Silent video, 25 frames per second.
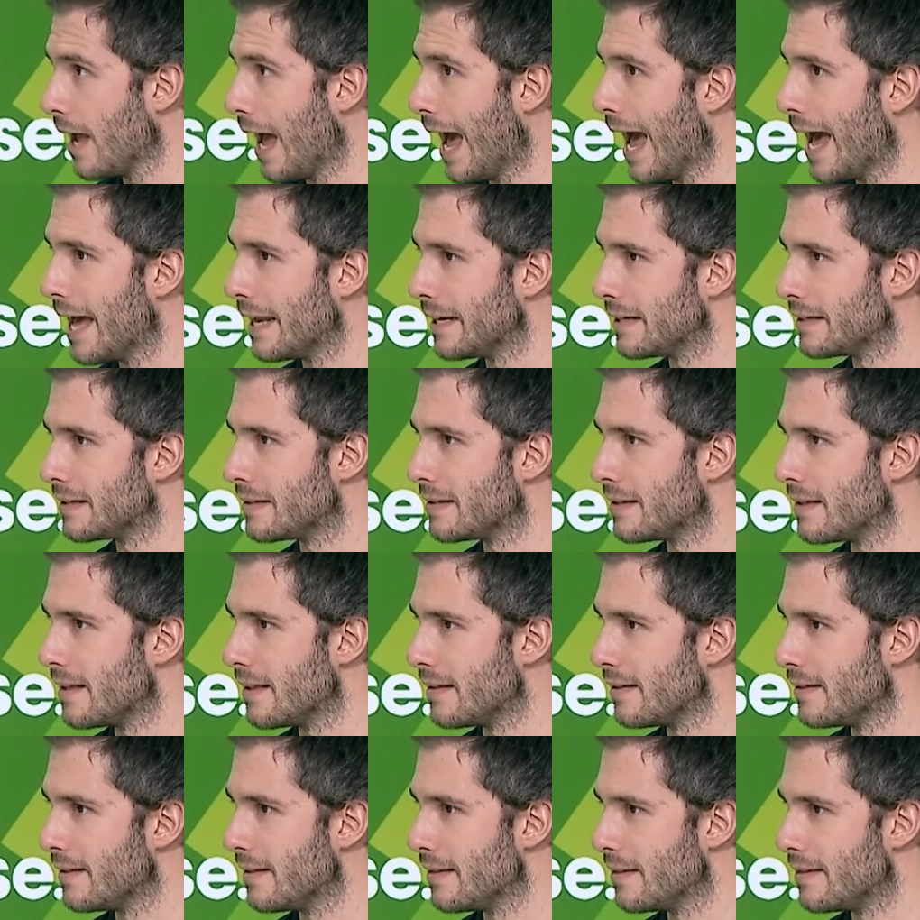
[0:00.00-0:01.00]
And
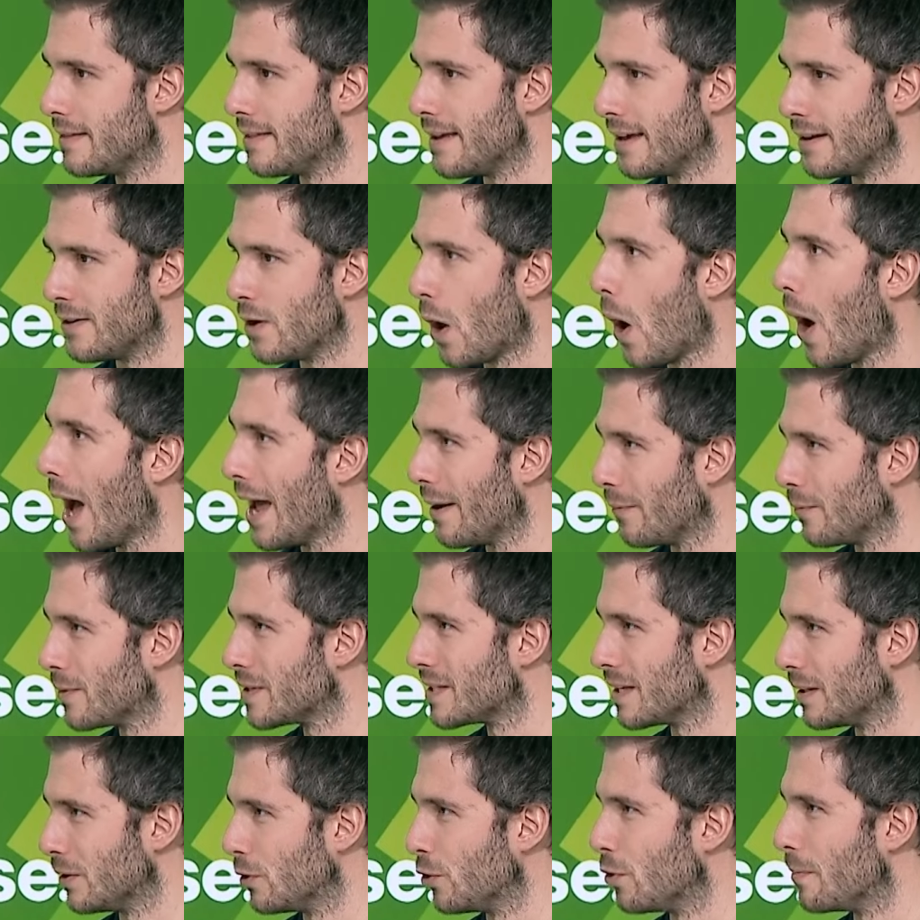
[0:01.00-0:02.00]
the night
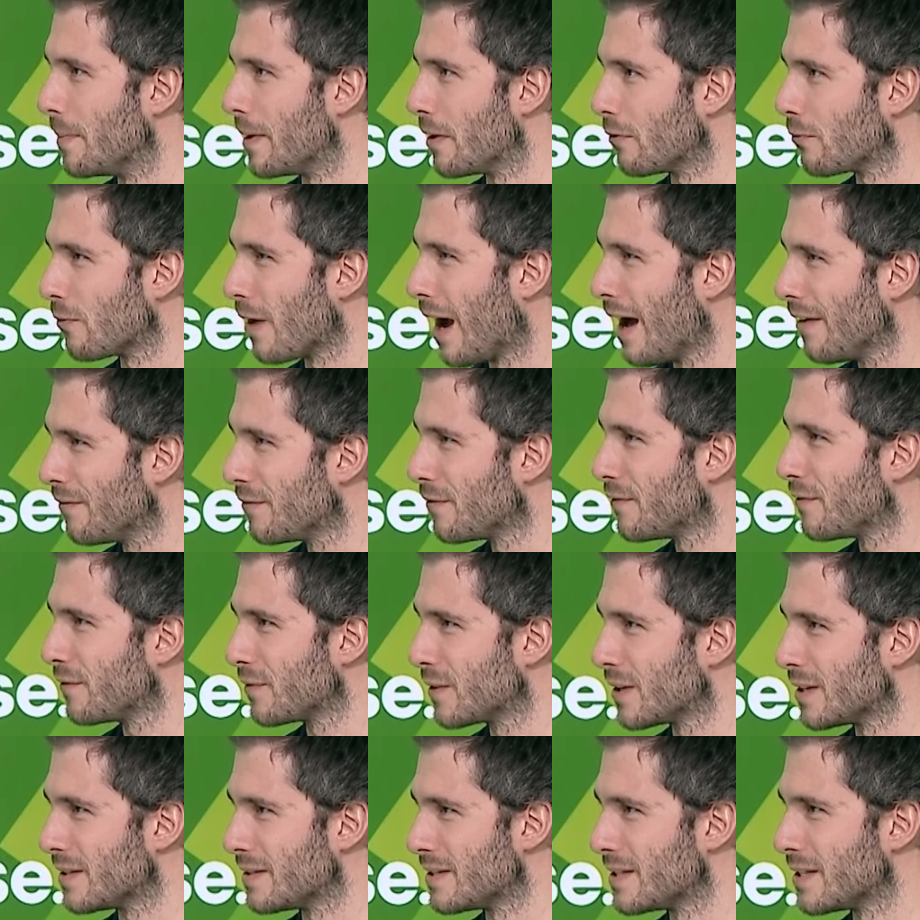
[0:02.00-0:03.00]
was a little bit rough,
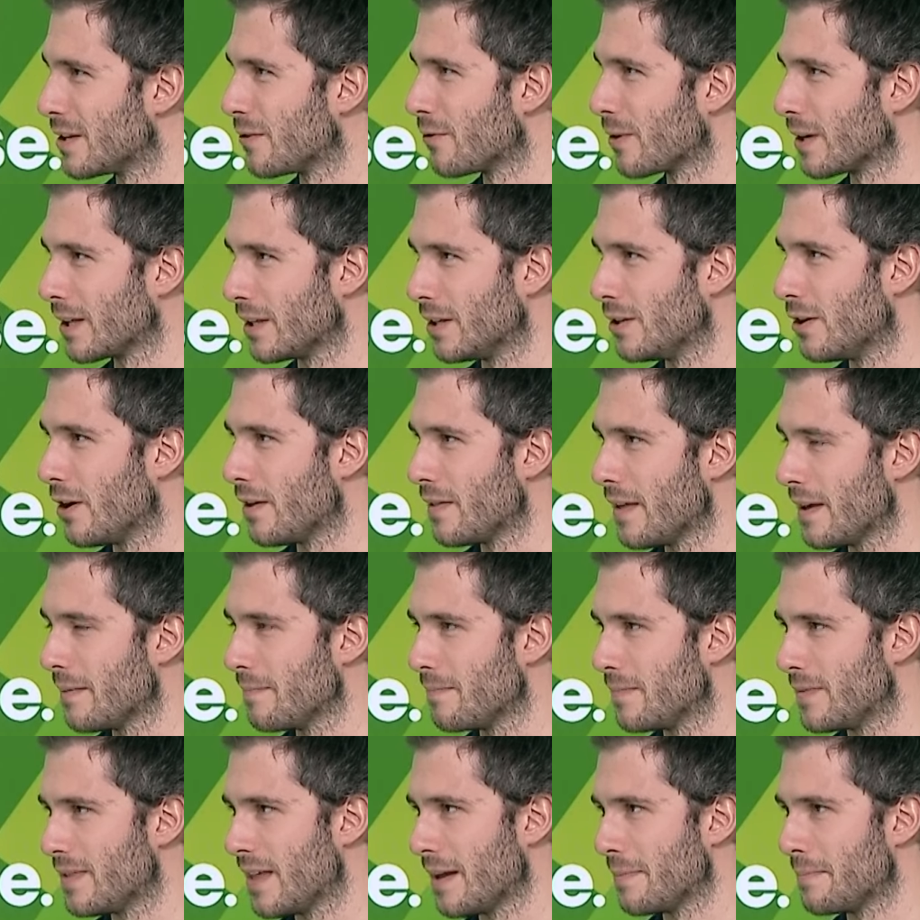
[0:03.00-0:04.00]
considering, you know, that
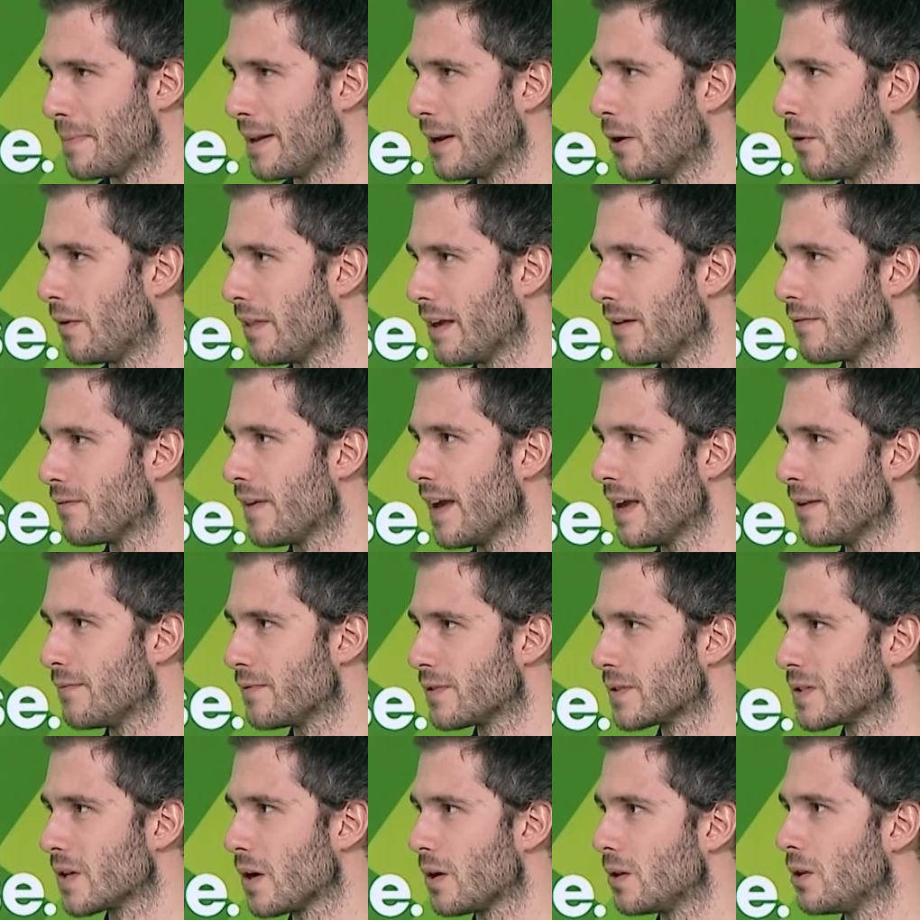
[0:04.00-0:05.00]
they'd been on their feet
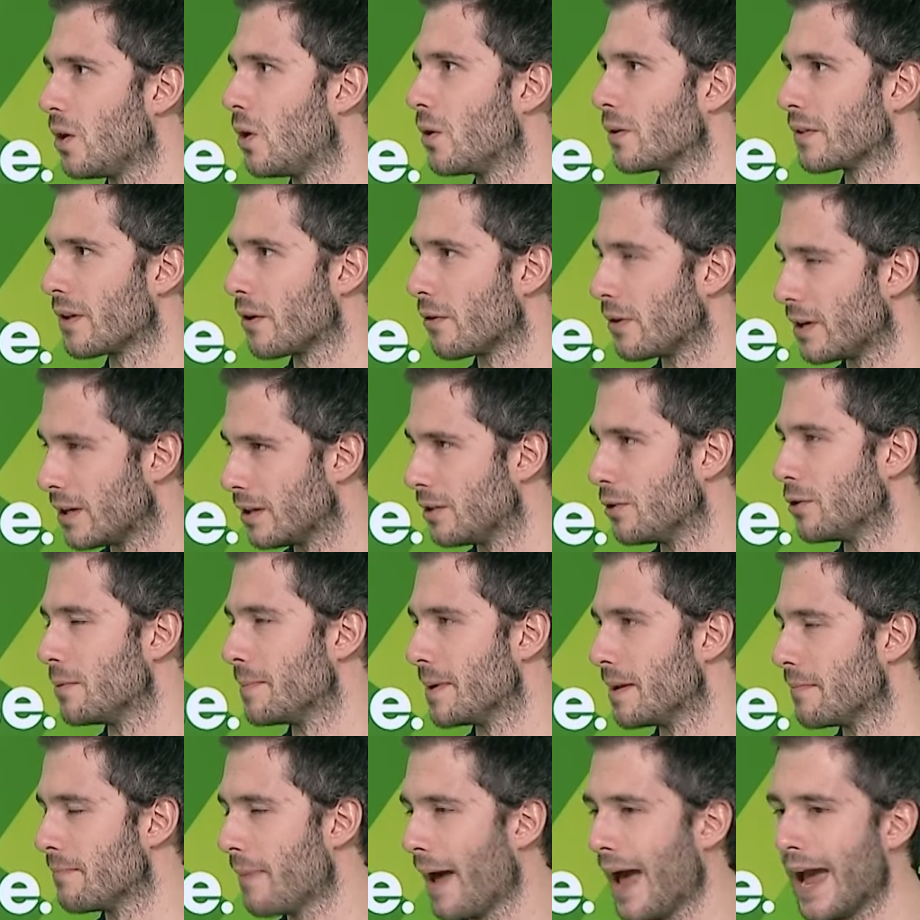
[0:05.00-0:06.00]
for so long. They're in a little
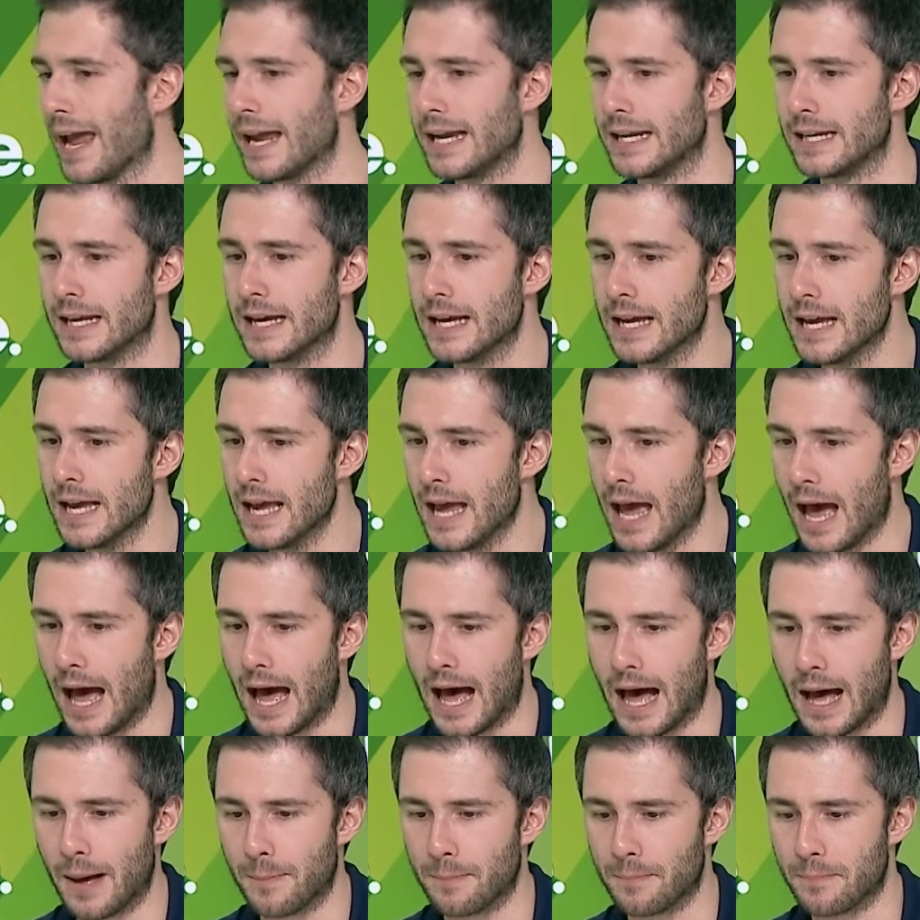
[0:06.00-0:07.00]
bit of pain.
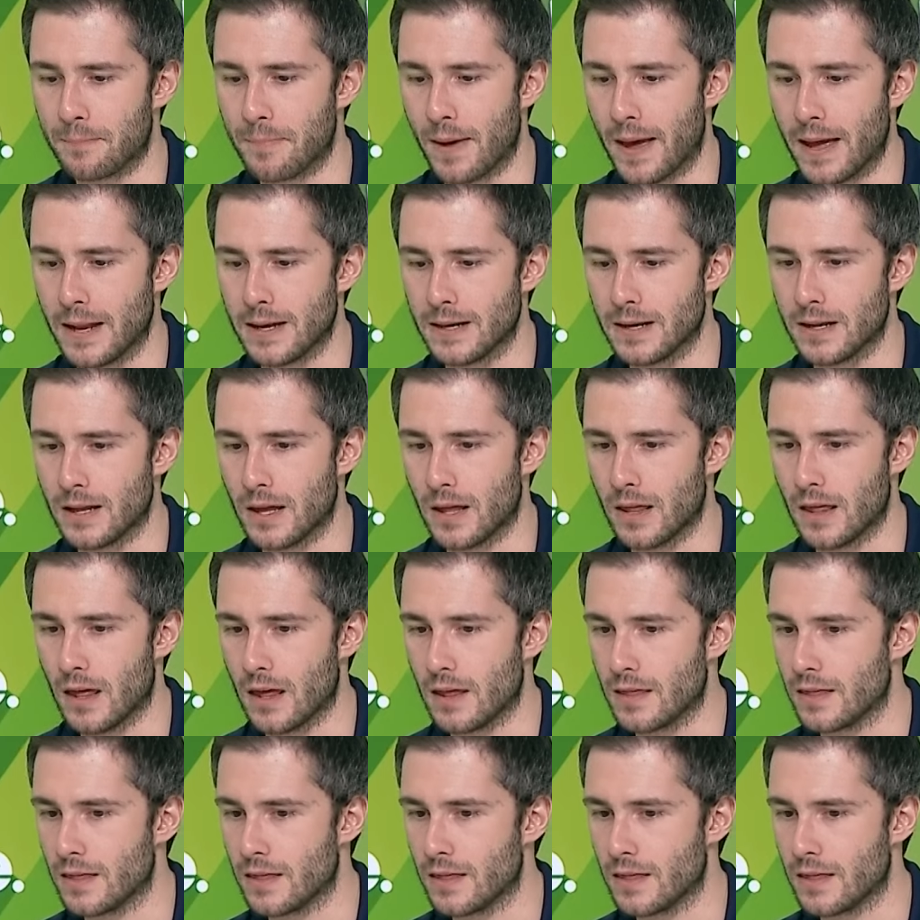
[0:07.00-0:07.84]
Um, but uh,